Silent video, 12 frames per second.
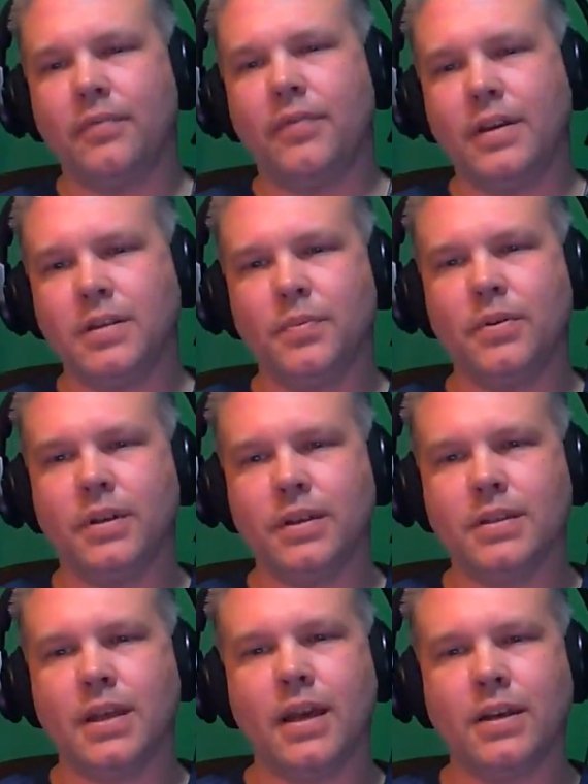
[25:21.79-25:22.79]
Facebook
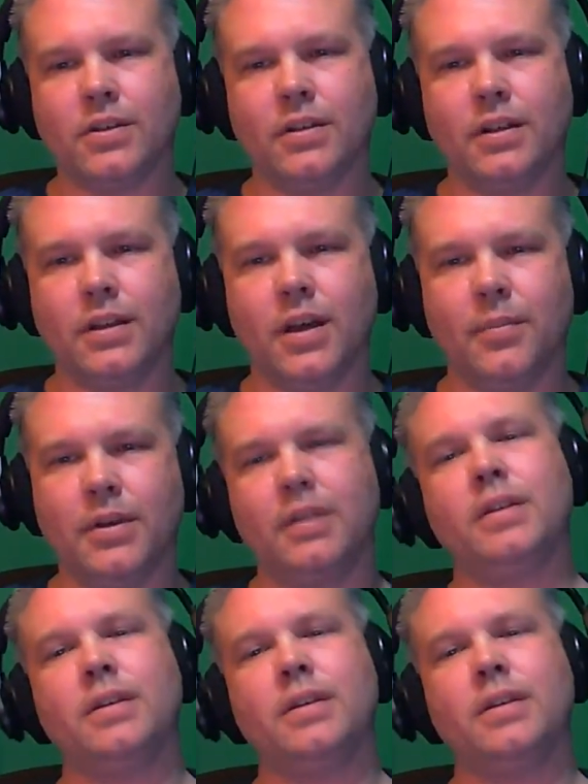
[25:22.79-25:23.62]
is actually coming to the